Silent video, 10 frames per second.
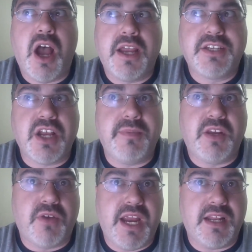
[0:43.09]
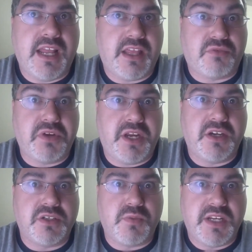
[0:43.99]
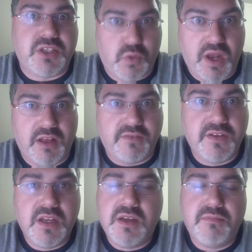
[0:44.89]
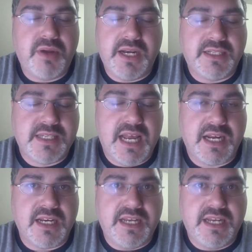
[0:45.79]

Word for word: Uh, he's going to be great in like three years when he's twelve, but it's not.